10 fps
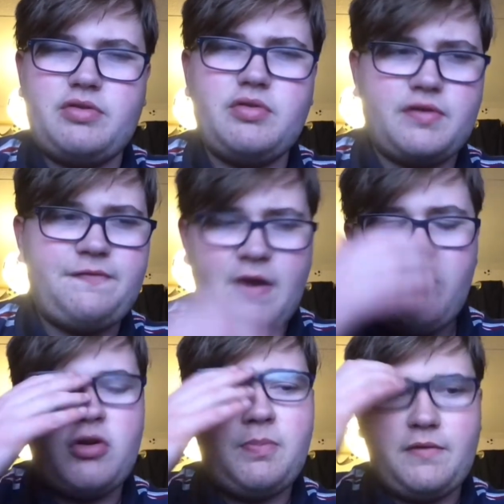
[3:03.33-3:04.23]
It was a
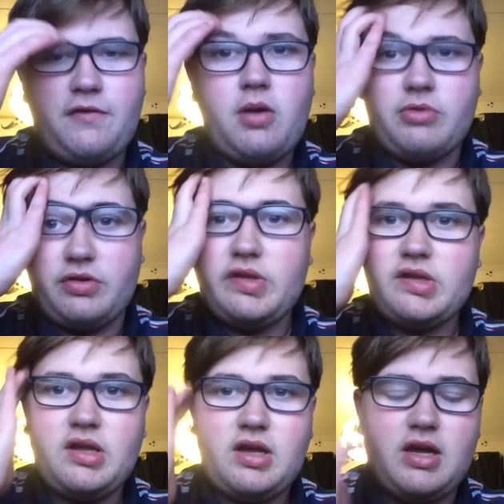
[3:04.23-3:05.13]
very good
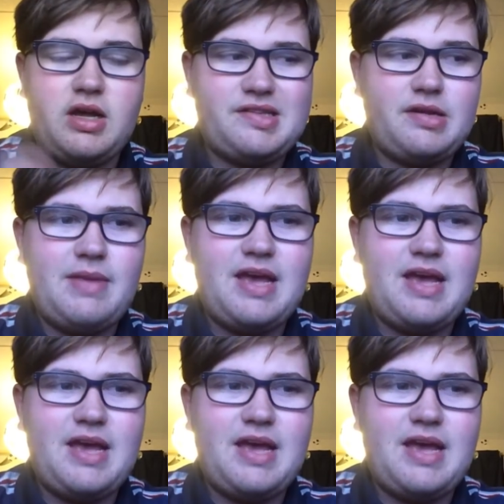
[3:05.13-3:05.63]
performance as um,